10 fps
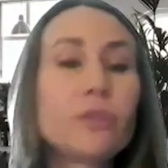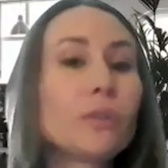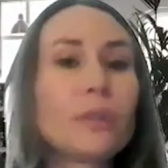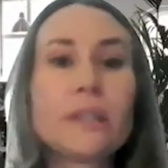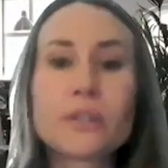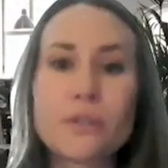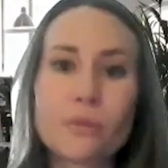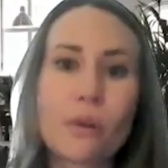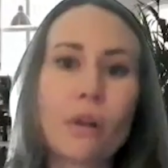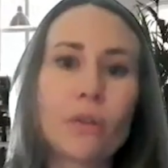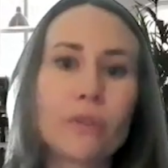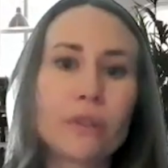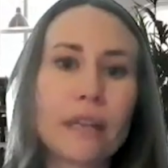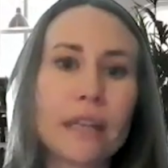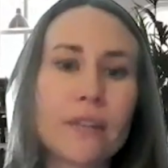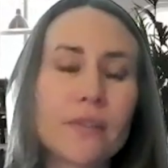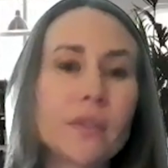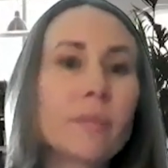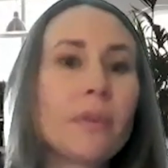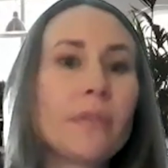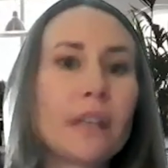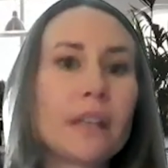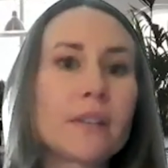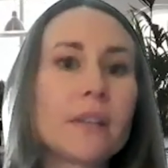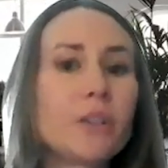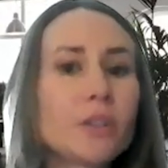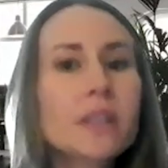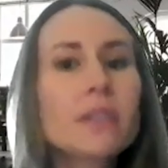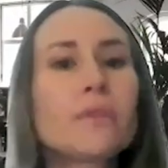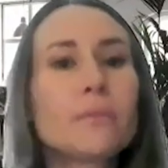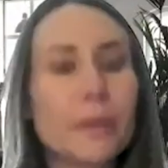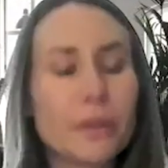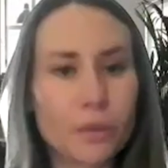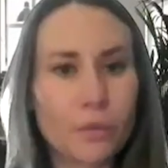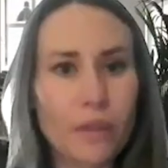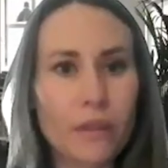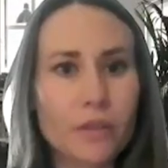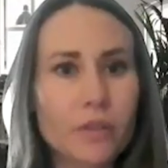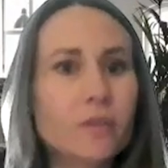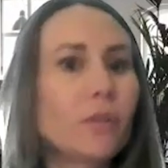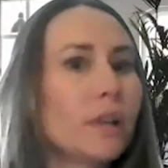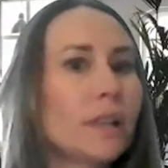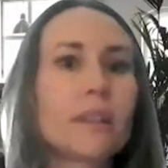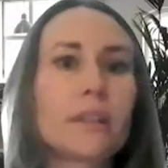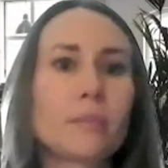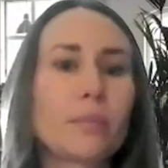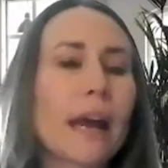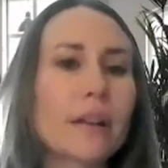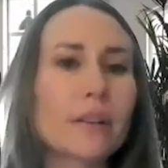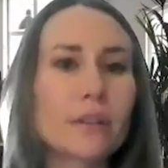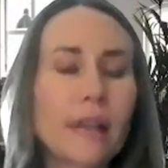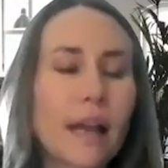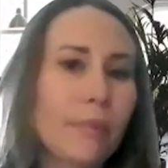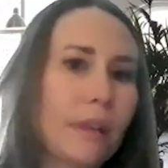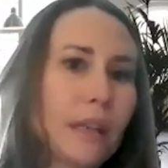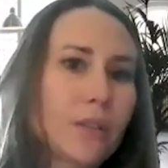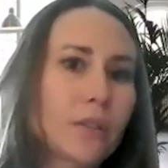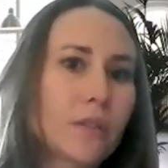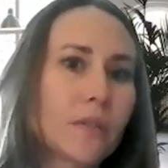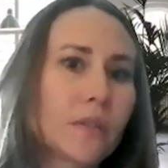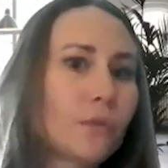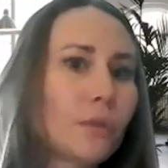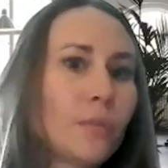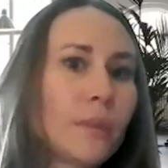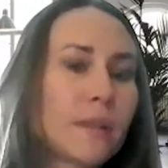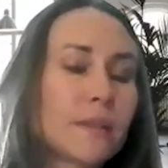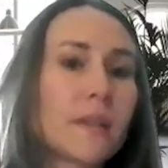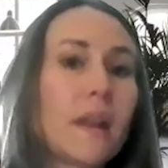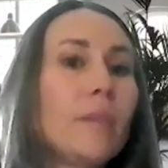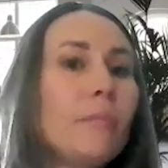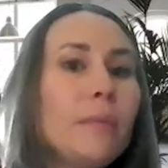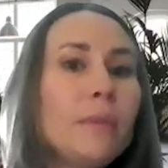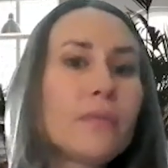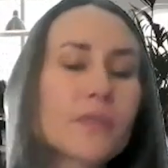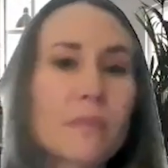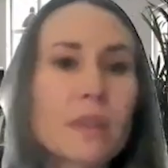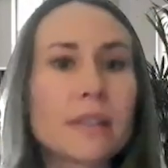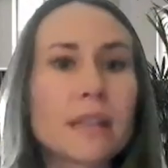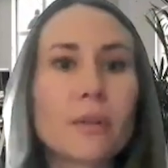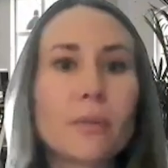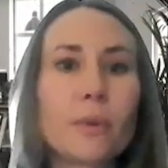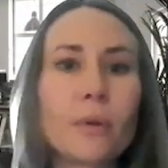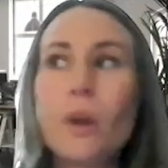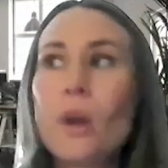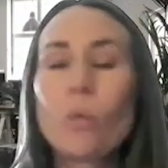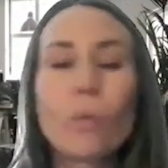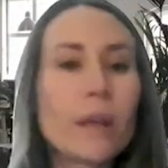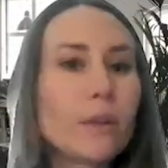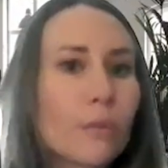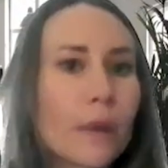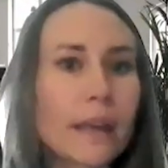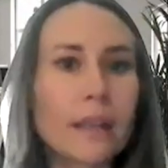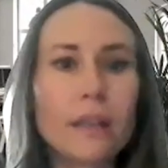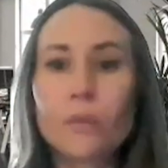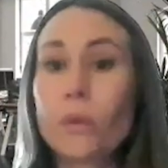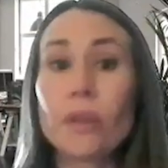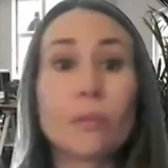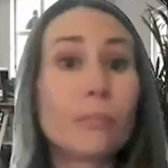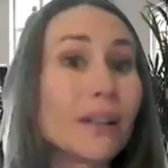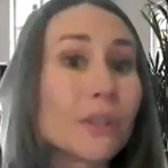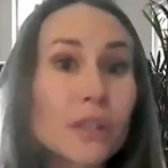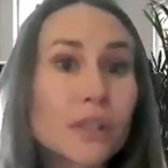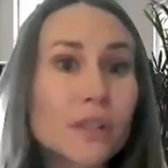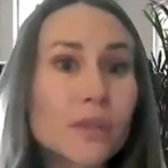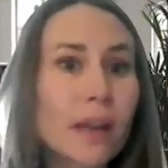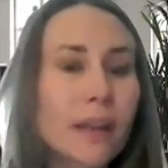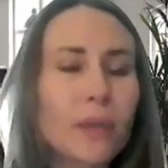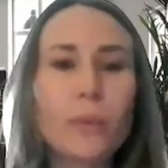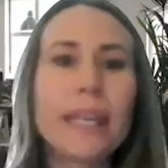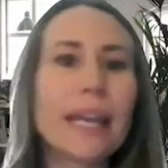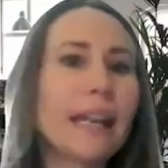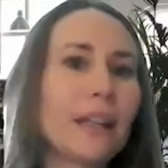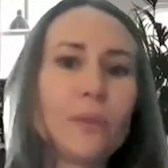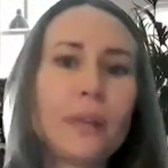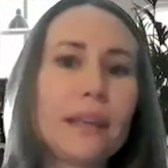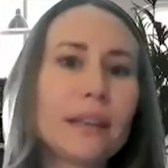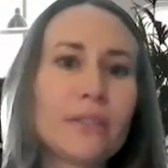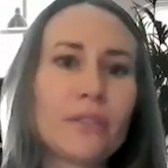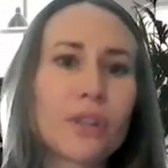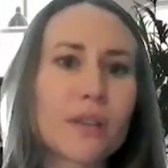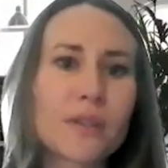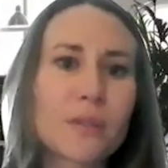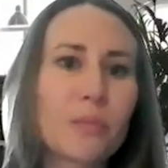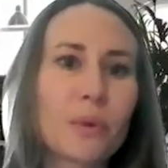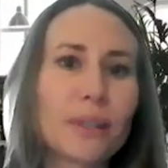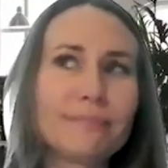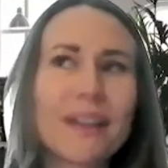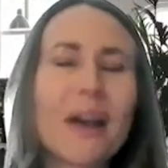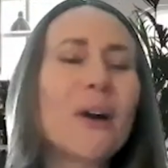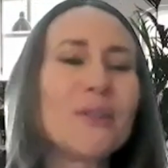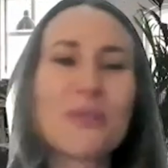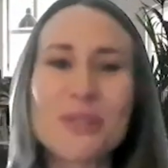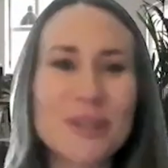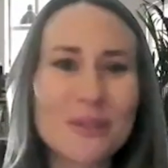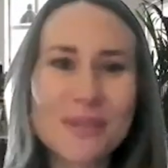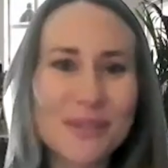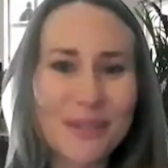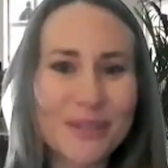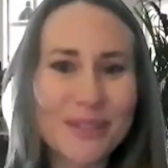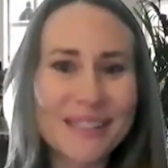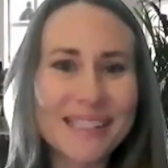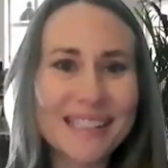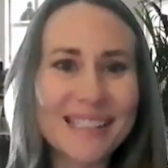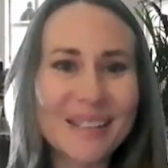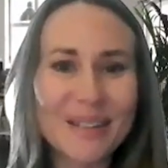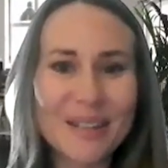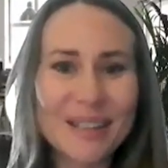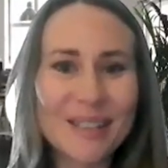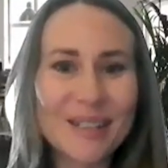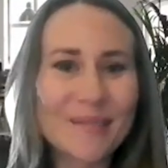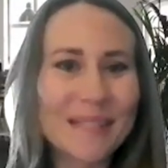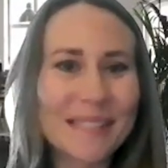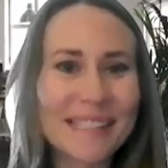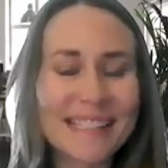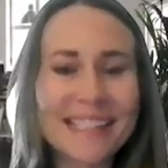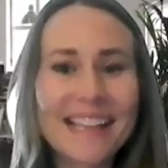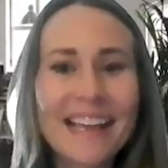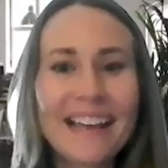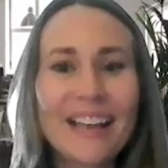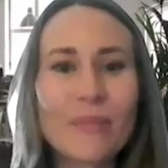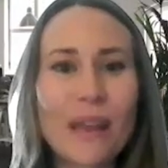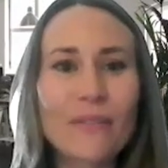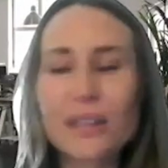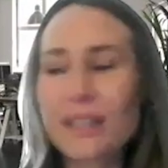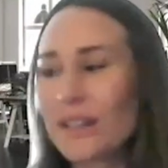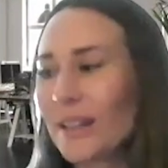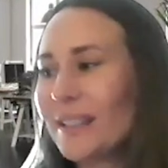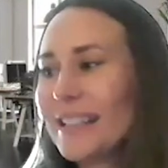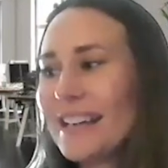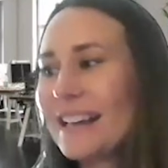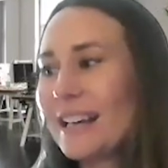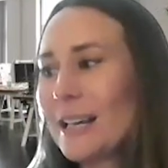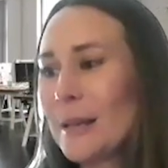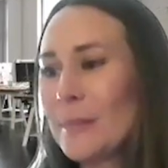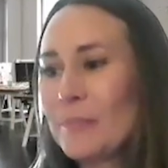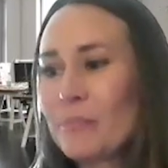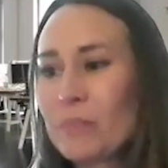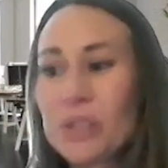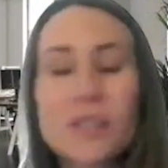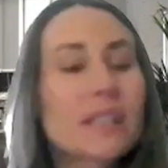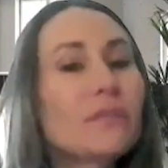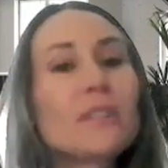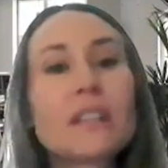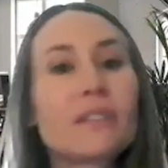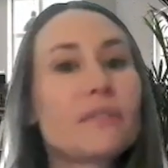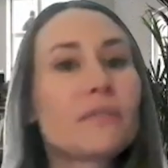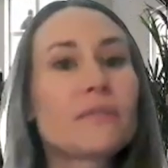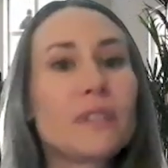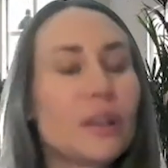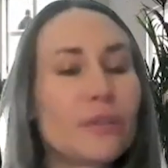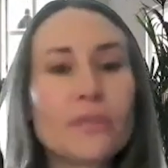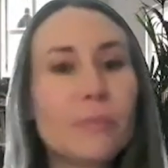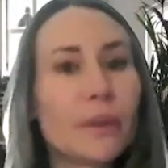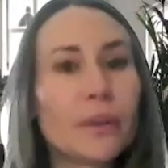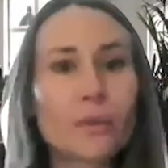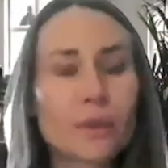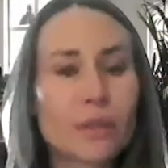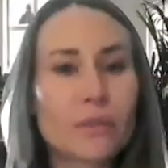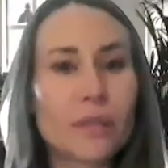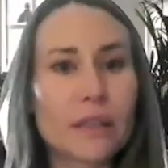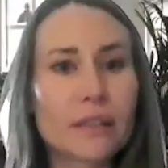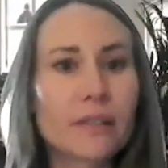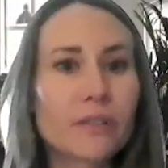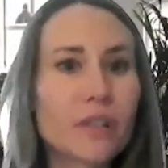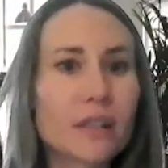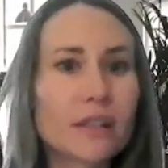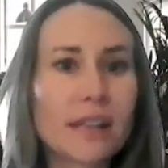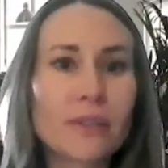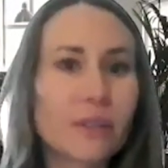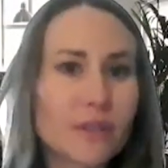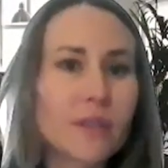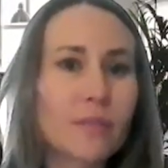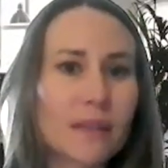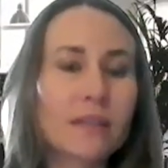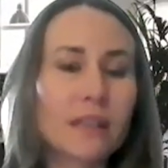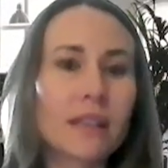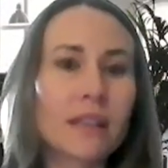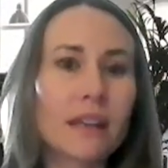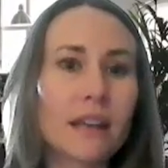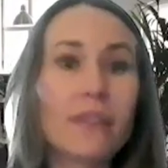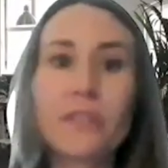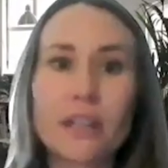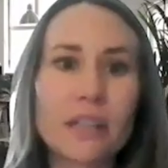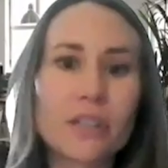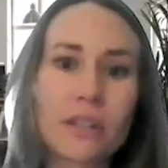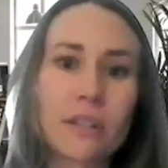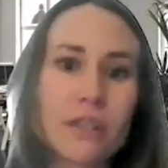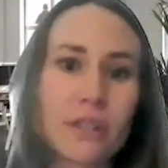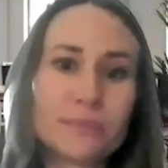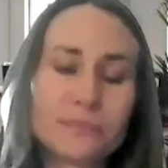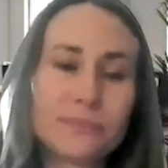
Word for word: You don't need to do it all overnight. So some of it is just get familiar with it. Just look at the practical applications for your business maybe for something down the road when you're ready, when your budget is ready. We get it. You can't just put a hundred new solutions into your into your business um, every year. Um, but just get get you know familiar with the new technology that's out there is the best thing that every agent can do.